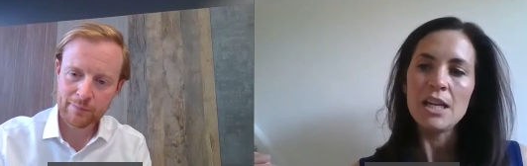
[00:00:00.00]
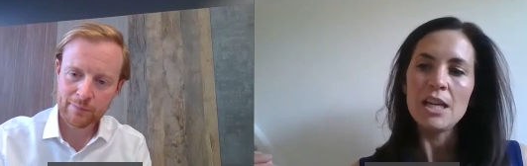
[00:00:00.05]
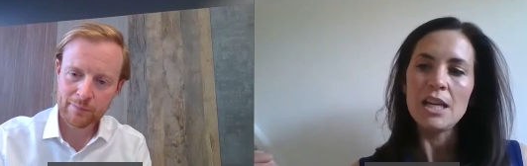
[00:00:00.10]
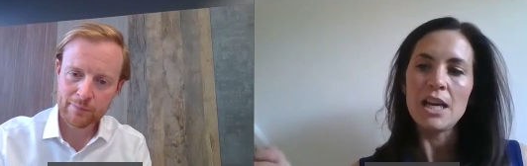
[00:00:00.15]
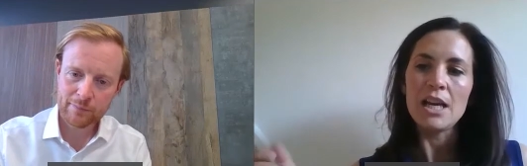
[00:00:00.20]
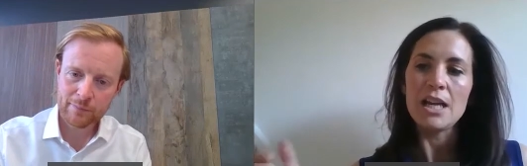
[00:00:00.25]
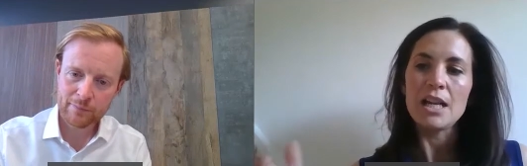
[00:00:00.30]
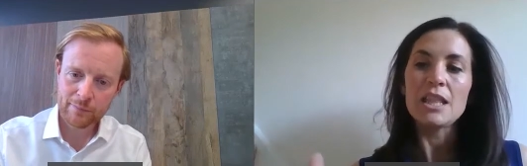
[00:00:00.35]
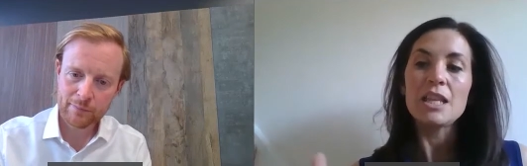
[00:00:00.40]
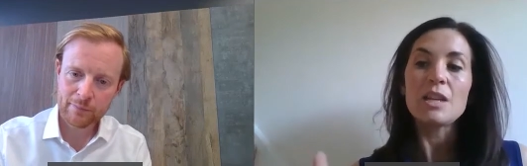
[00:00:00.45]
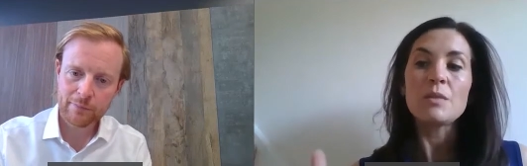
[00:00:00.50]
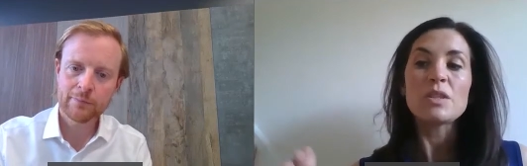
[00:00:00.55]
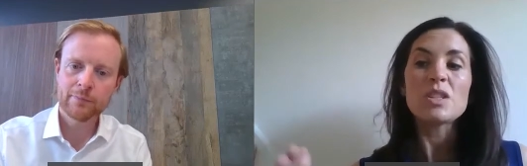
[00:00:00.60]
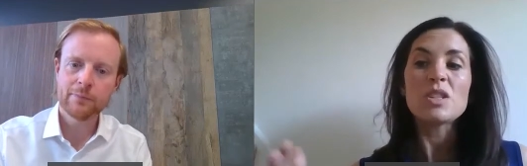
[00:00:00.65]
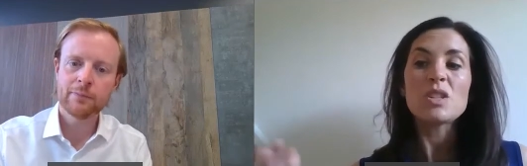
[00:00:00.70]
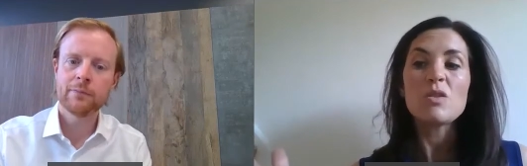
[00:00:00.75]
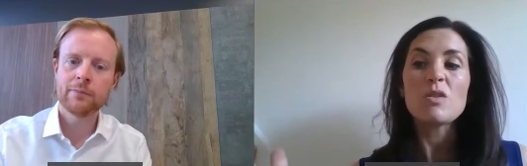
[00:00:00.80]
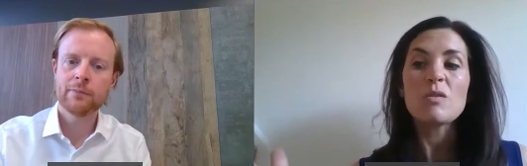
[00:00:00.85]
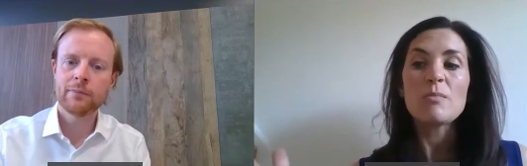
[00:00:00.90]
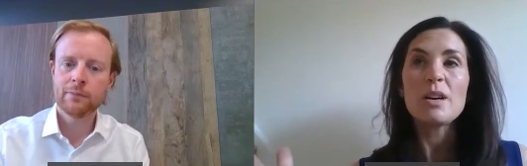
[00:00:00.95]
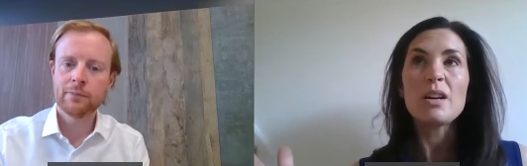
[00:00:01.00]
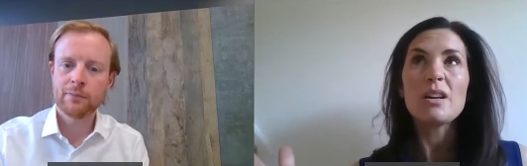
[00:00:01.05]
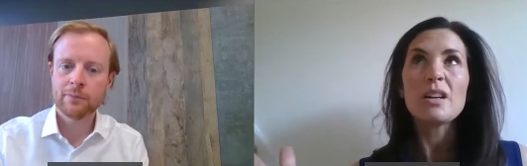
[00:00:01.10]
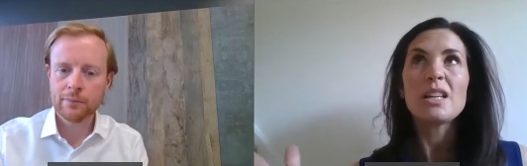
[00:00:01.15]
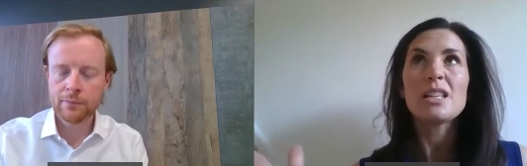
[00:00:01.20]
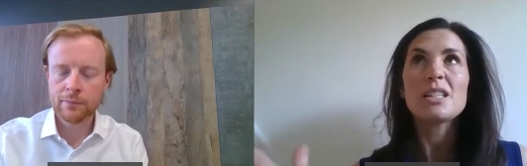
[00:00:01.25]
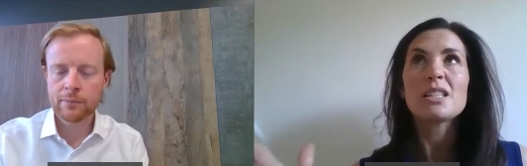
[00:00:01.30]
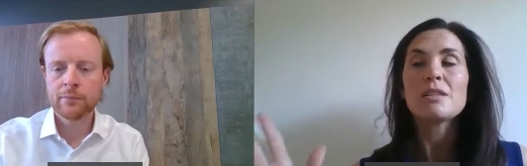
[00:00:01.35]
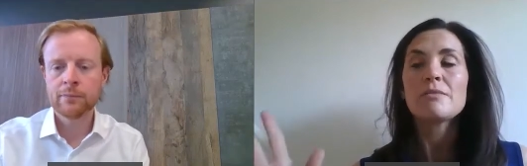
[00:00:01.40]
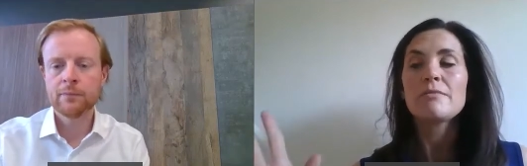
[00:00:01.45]
Speaker 1: And I think with stock
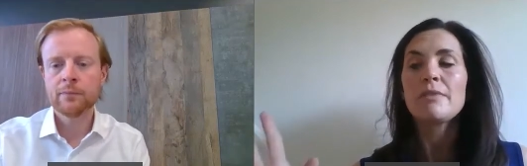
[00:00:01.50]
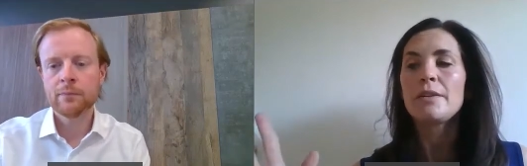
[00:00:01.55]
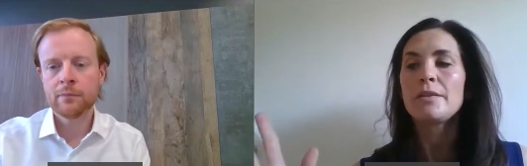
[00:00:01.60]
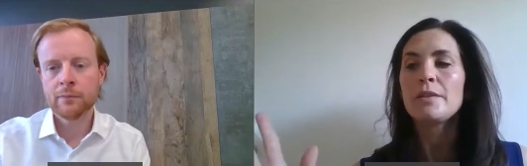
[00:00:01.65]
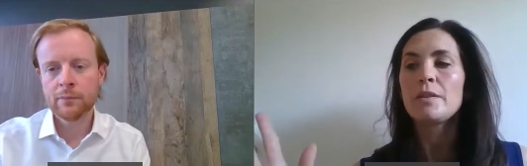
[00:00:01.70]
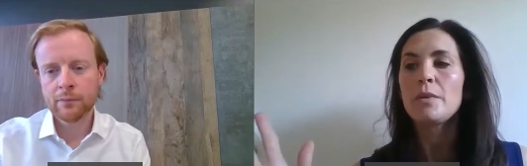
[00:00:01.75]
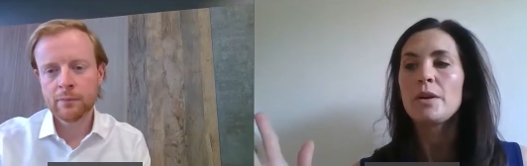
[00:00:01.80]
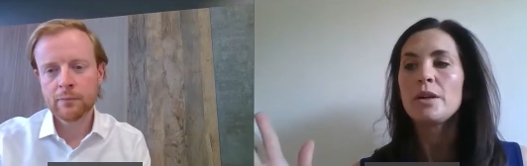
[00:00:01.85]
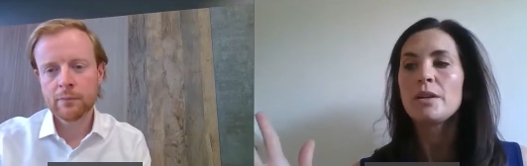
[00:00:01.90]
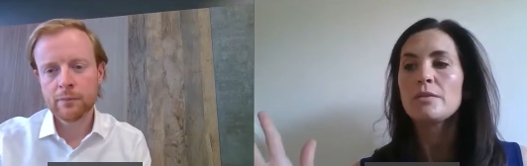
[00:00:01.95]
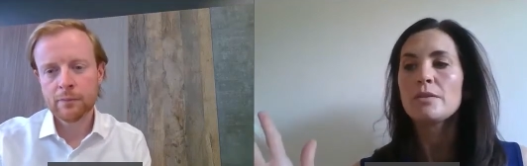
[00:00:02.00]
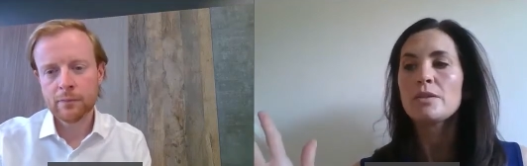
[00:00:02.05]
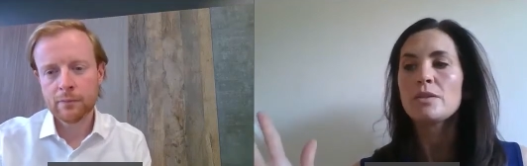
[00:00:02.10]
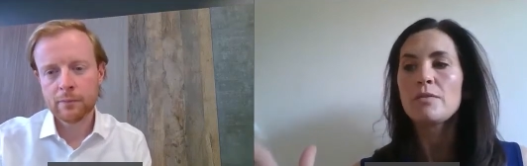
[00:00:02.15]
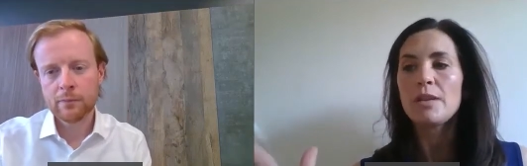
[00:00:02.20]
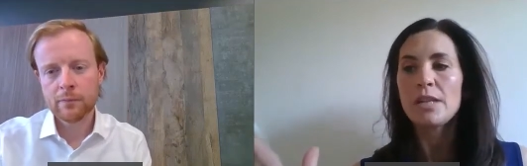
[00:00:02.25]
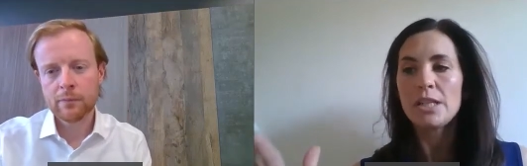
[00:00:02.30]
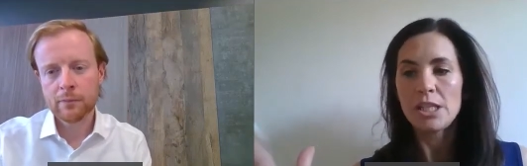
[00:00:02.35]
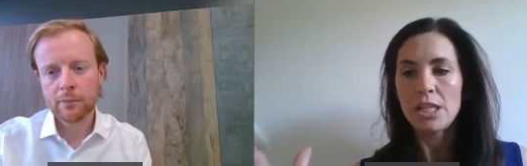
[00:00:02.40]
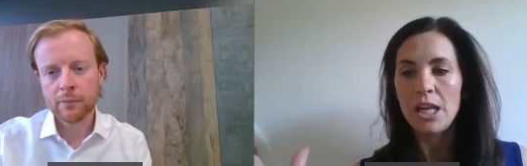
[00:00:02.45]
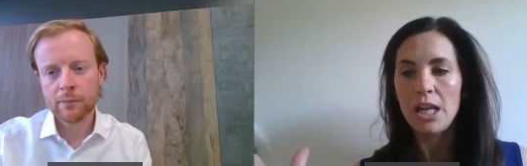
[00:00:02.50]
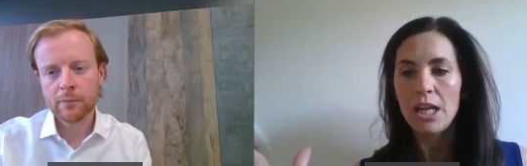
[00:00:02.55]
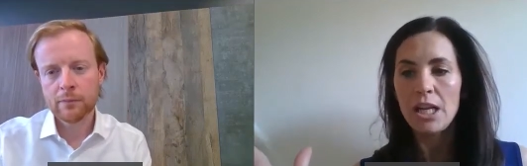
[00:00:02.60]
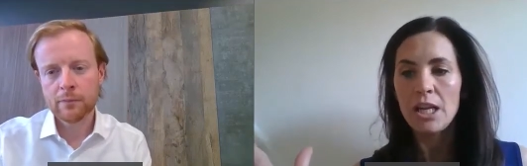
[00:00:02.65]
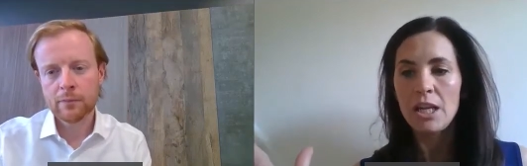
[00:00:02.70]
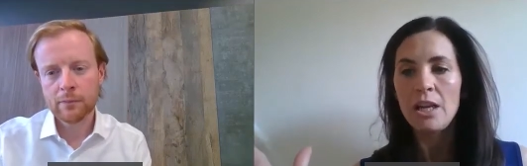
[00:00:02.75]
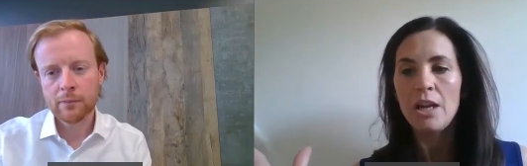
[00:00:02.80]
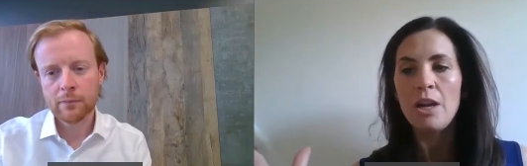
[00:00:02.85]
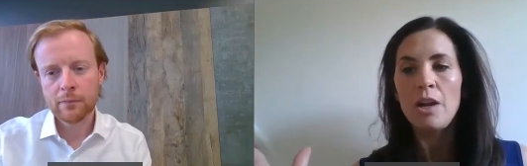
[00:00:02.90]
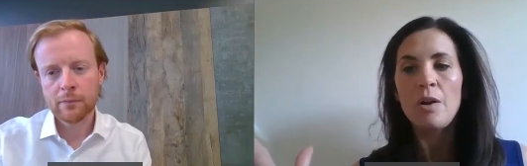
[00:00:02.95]
markets around the world crashing,